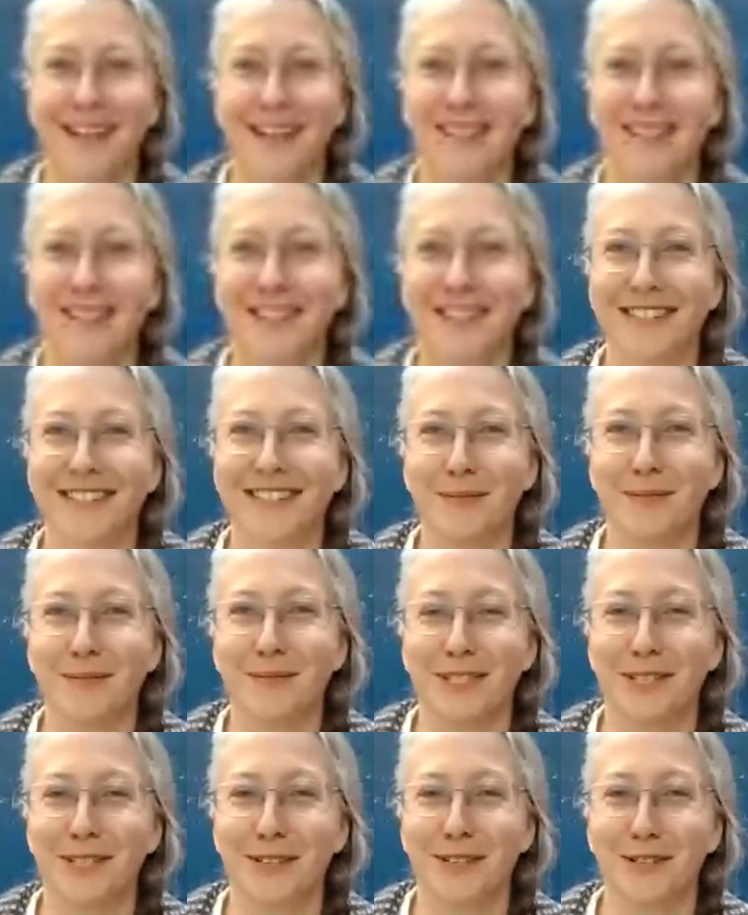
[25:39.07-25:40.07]
And that
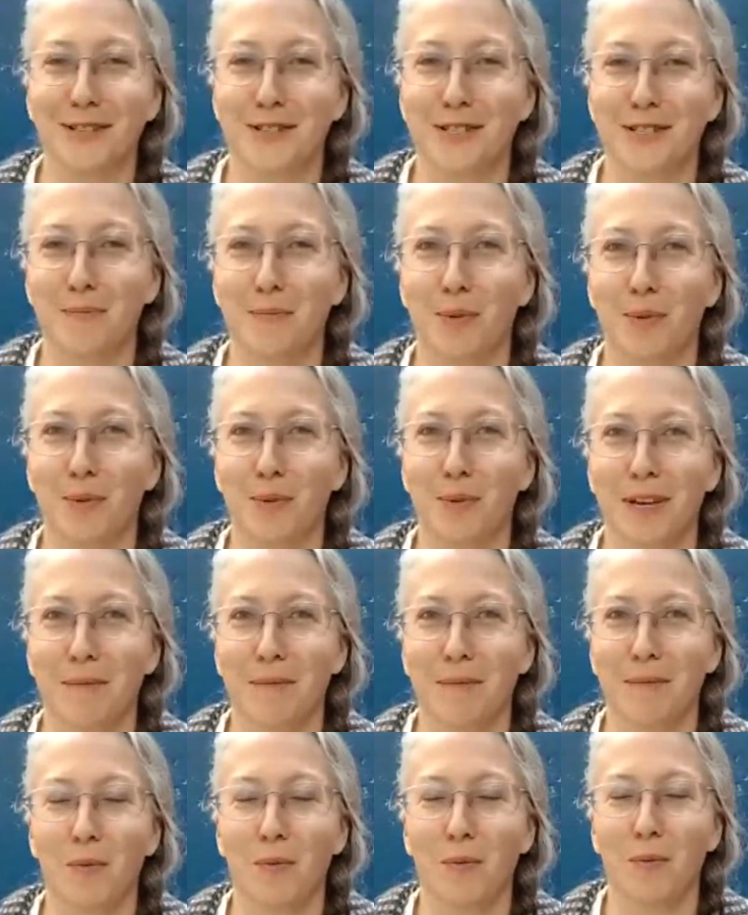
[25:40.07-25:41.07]
seems like such a simple
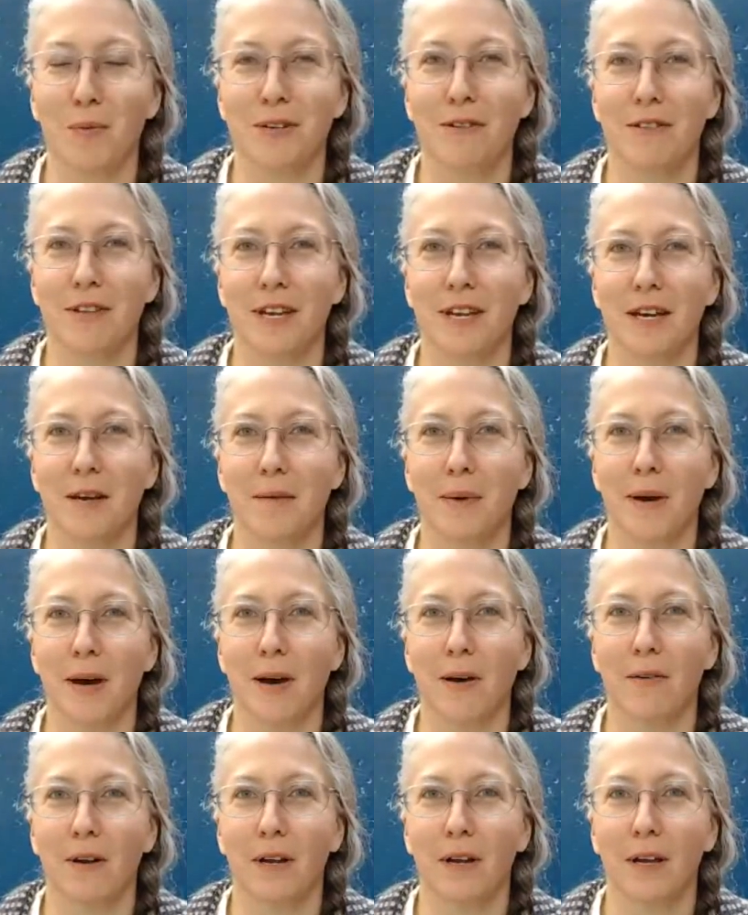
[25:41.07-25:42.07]
thing, but when you think
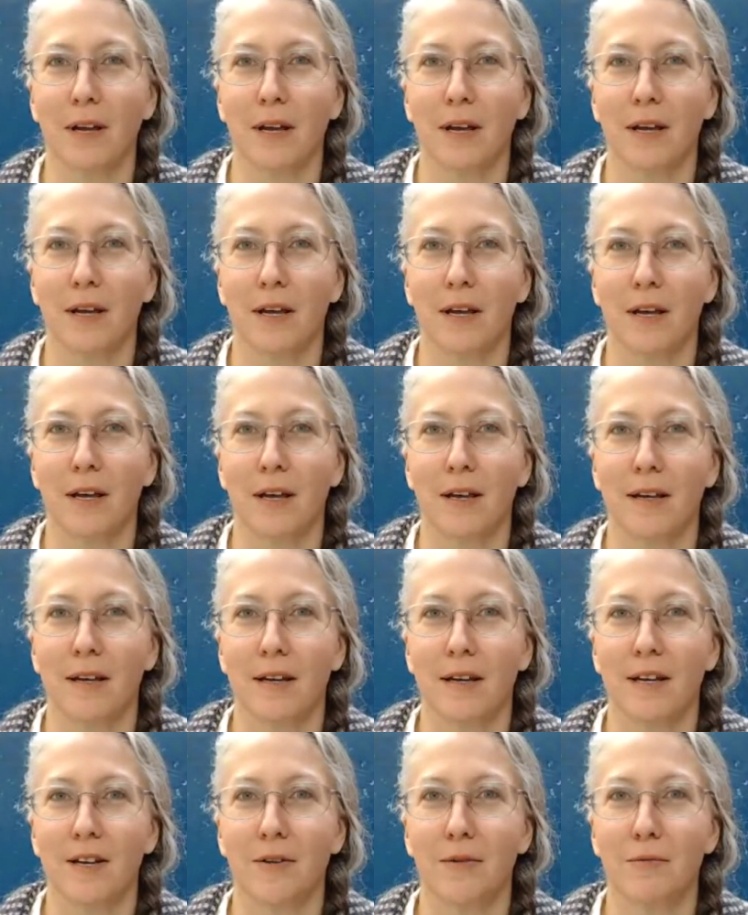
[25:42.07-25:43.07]
about, you
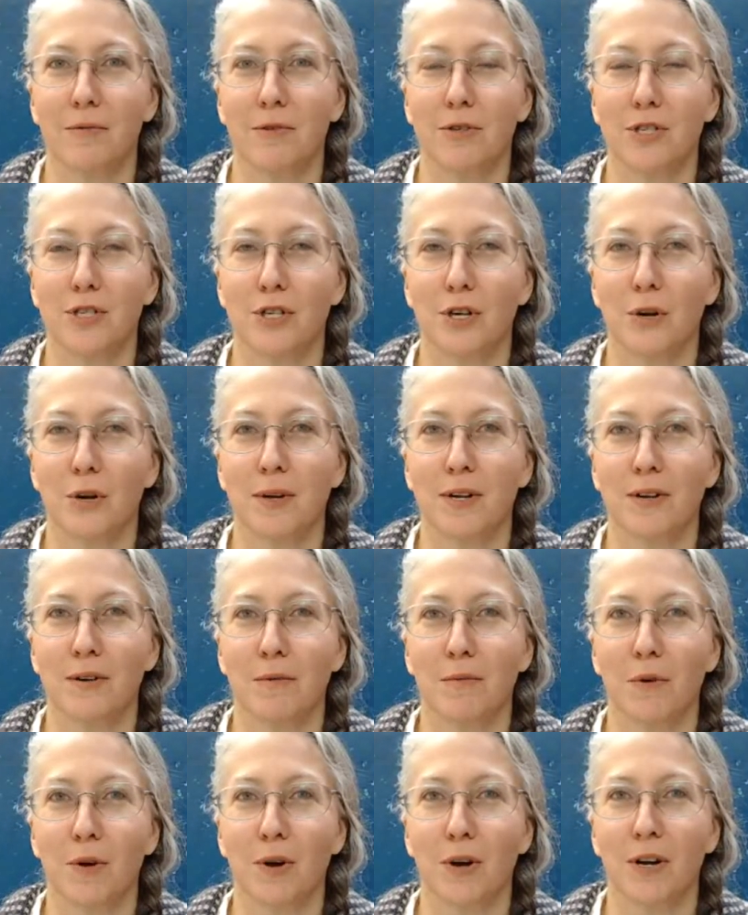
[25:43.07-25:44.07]
know, showing your
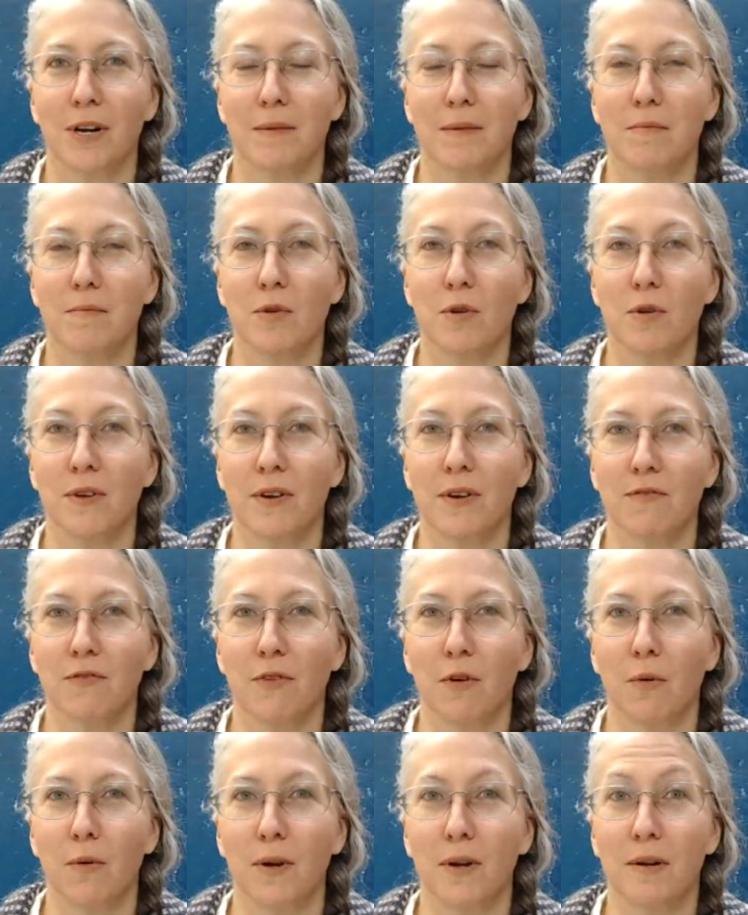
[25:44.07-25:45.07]
work and moving forward
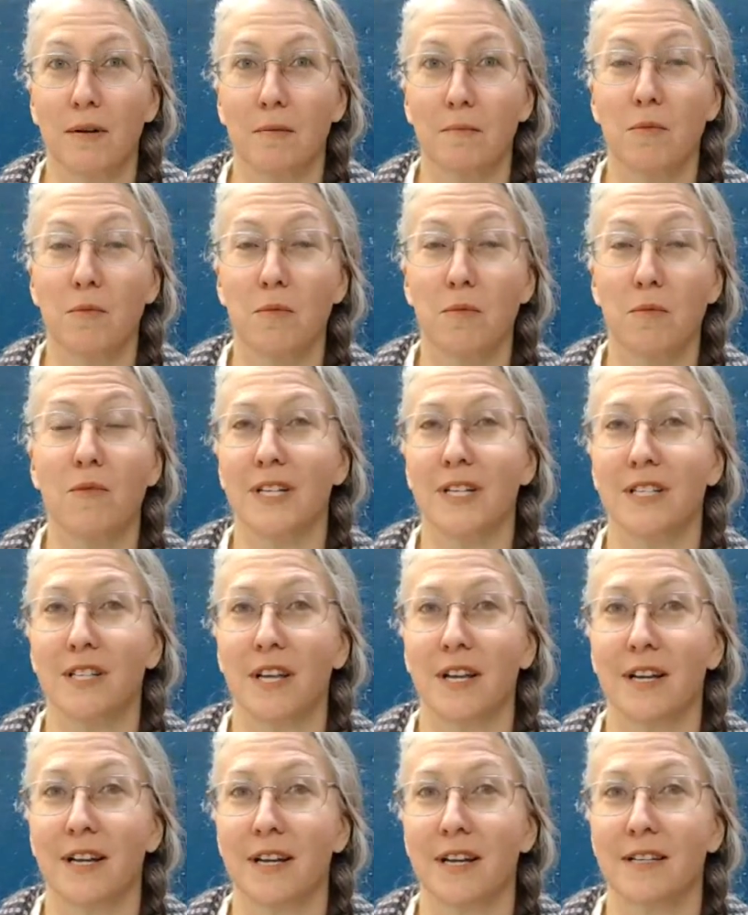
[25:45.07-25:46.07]
and moving into
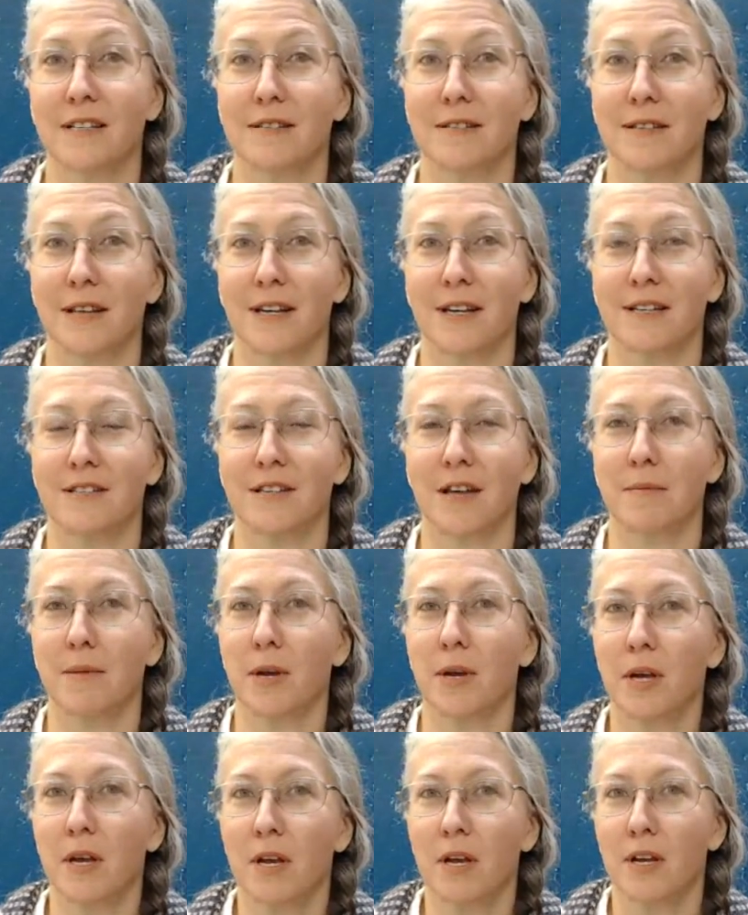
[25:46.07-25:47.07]
that next step,
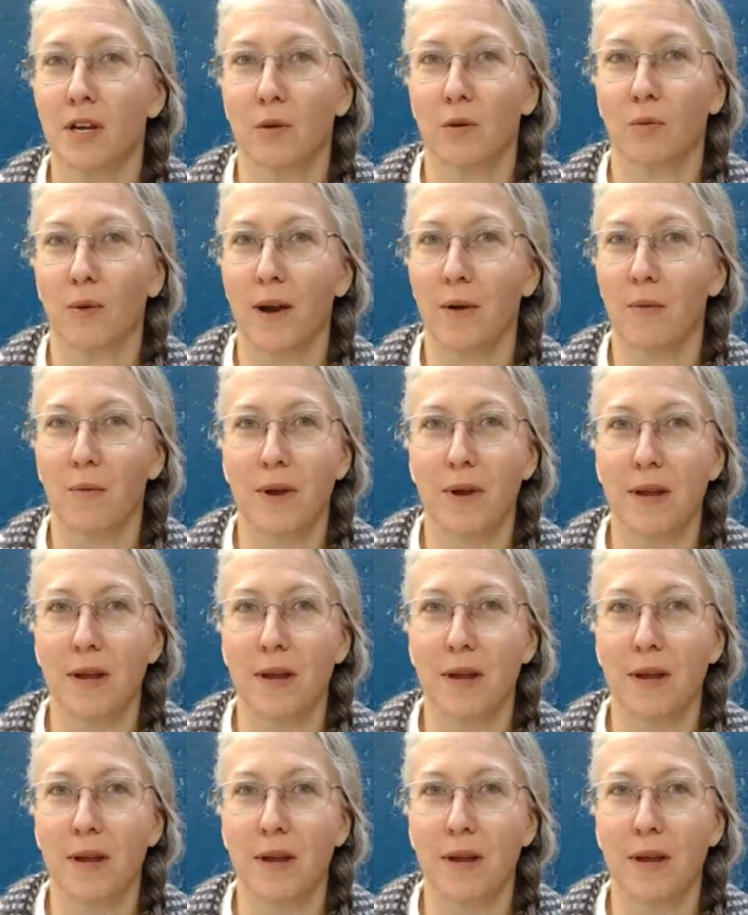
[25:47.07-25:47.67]
you're right.